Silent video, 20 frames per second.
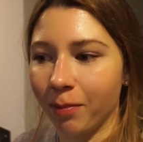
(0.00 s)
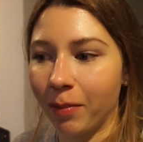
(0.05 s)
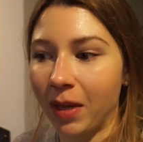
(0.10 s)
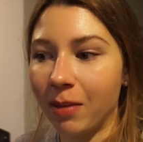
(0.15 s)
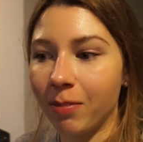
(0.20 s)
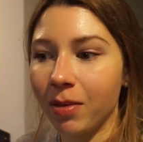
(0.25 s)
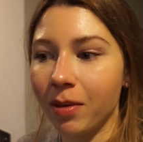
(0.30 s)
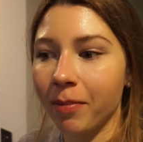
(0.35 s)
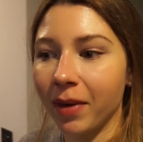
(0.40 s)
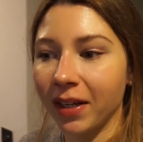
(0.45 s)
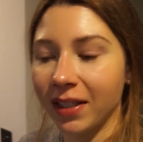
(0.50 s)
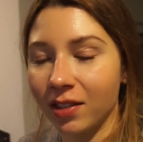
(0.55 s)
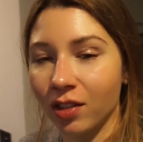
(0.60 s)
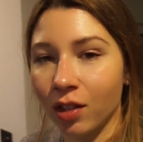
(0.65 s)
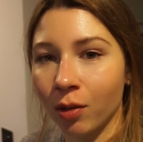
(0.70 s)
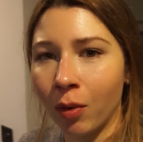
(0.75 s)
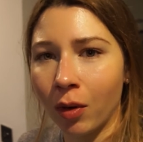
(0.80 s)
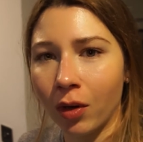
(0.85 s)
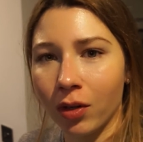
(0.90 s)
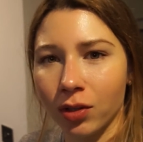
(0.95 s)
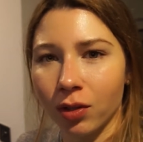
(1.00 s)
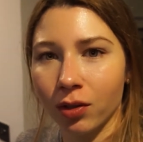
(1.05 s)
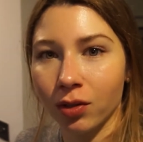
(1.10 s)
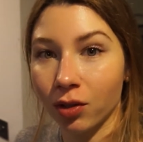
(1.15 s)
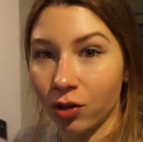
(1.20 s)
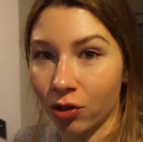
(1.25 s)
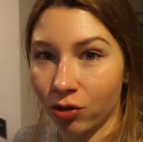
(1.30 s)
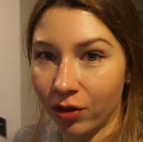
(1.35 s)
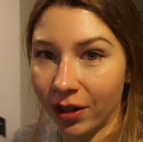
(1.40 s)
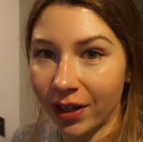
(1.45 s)
Maybe my stomach is
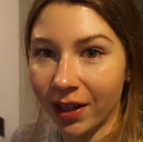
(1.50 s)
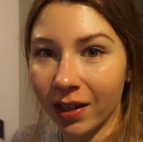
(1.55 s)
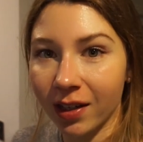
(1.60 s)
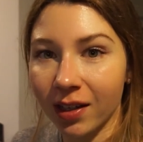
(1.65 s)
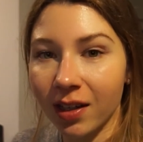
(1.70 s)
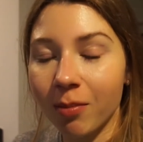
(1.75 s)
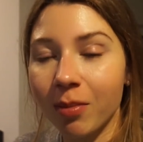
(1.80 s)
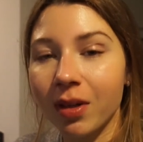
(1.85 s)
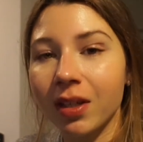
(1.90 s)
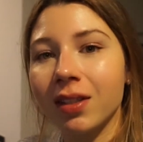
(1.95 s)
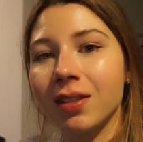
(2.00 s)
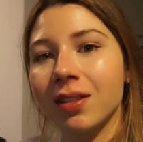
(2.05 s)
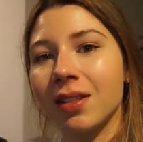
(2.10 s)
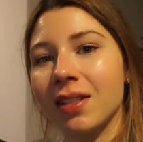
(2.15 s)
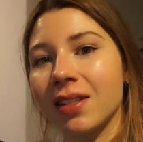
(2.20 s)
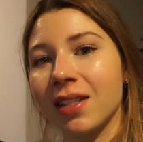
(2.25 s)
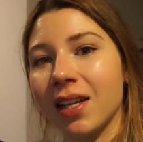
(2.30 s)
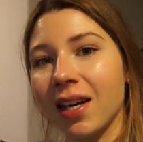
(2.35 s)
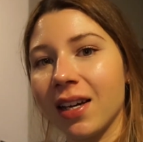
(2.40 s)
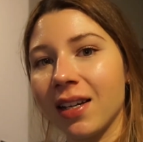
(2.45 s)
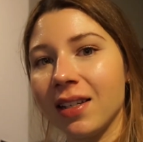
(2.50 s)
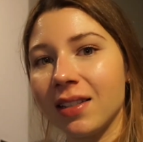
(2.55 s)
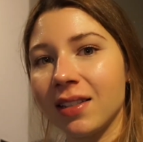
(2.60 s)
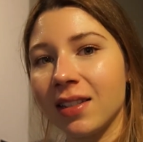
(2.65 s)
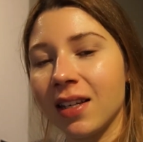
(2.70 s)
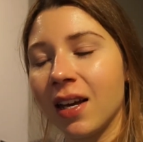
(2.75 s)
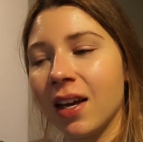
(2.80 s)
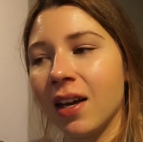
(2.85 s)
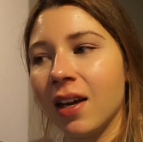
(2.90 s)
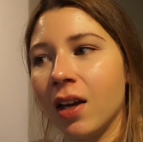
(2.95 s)
also shrinking a bit in the
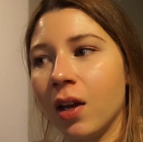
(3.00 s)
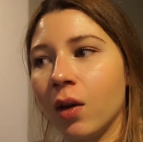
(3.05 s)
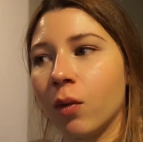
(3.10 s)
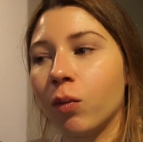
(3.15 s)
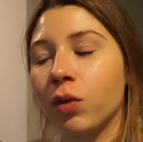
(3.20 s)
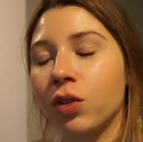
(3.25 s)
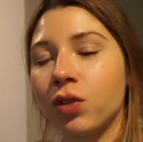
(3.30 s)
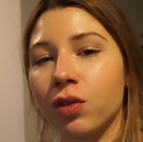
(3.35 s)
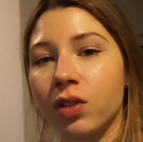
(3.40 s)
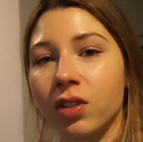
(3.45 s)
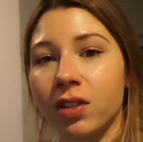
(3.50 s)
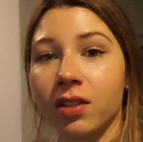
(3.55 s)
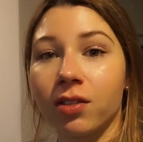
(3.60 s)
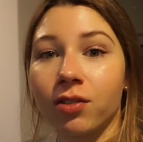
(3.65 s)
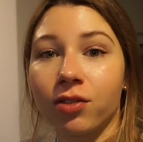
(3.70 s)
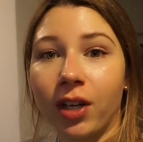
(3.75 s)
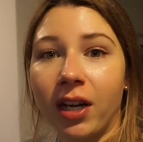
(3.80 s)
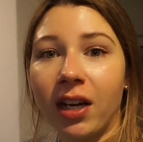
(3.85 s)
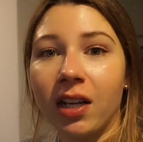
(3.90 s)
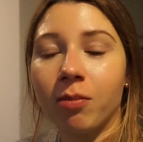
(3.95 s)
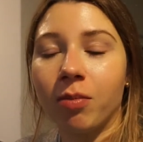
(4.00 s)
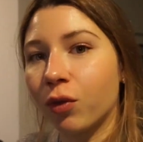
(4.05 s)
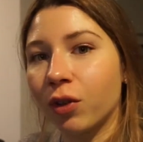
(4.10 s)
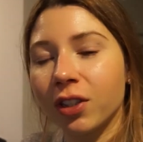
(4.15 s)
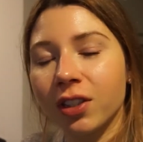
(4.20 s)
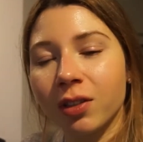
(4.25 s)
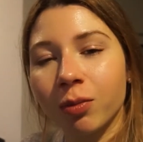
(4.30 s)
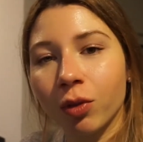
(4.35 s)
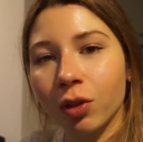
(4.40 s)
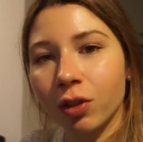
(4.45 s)
size, which is great. Of
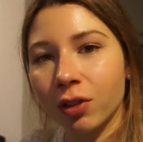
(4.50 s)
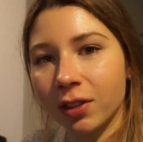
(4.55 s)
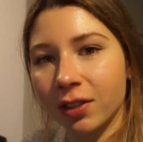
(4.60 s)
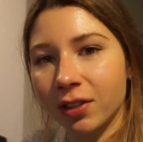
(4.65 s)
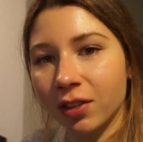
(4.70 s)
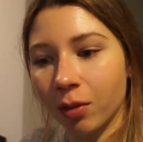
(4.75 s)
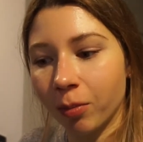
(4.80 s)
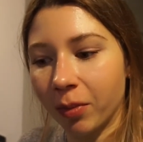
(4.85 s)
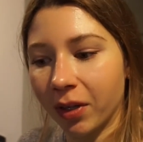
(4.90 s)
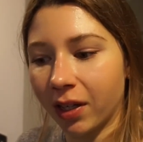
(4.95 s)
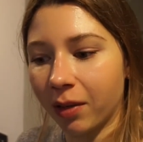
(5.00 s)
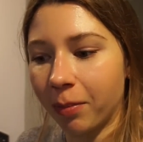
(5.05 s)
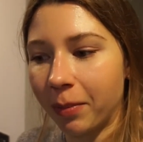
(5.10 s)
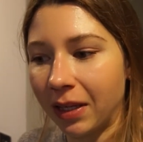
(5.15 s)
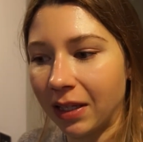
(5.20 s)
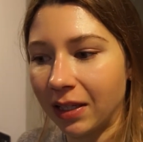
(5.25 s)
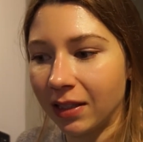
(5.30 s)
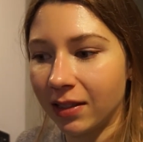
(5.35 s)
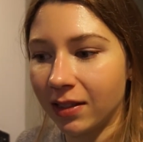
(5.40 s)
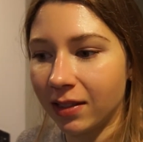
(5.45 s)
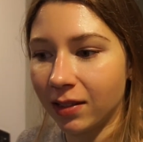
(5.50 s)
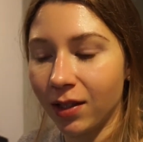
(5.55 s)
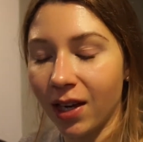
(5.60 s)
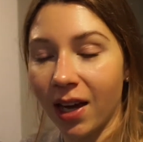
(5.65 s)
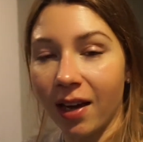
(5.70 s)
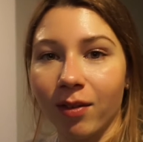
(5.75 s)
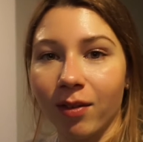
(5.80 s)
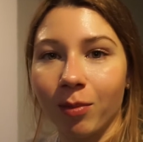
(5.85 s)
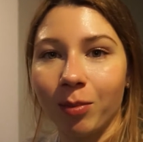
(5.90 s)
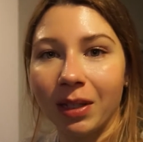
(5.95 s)
course, smaller stomach means you
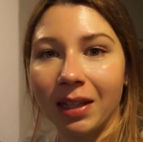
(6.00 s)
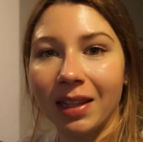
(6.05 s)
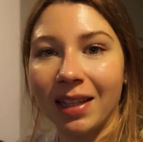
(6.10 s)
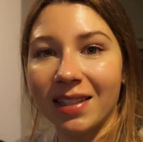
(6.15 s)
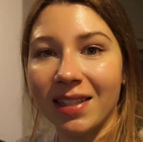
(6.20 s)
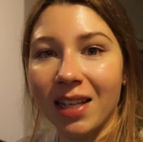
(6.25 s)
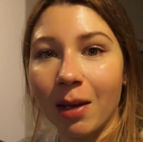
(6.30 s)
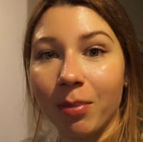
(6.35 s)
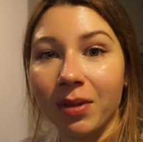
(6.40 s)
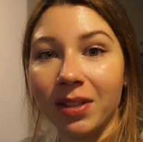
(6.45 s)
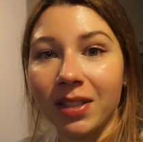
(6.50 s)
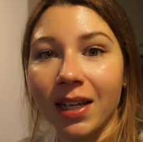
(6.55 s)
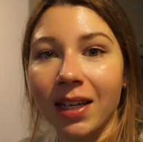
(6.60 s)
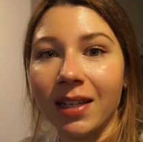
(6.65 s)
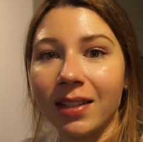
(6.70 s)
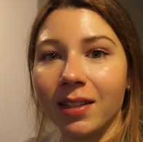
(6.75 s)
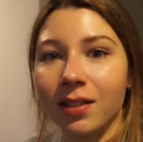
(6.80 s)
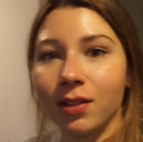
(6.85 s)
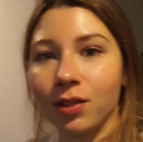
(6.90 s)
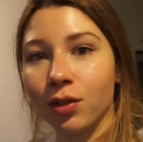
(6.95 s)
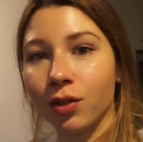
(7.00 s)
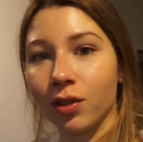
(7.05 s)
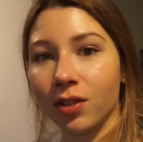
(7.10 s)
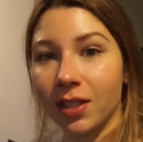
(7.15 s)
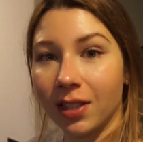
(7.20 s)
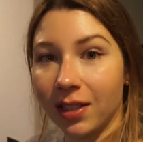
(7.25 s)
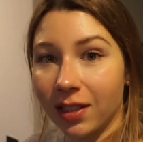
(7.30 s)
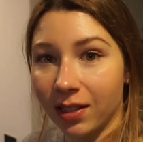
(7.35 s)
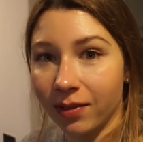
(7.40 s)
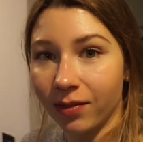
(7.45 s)
a bit less appetite and you're
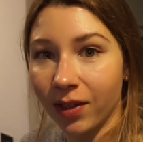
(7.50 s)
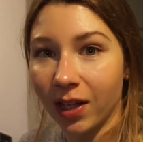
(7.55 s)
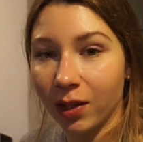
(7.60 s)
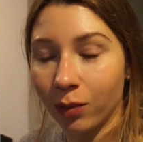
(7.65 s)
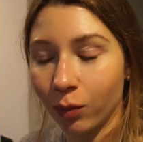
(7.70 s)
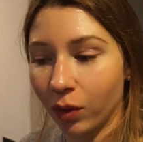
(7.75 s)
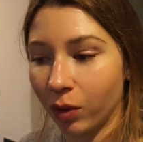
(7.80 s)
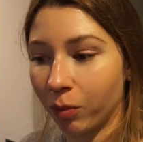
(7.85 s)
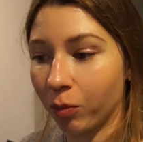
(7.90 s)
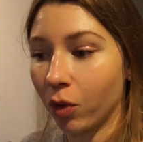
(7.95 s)
satisfied with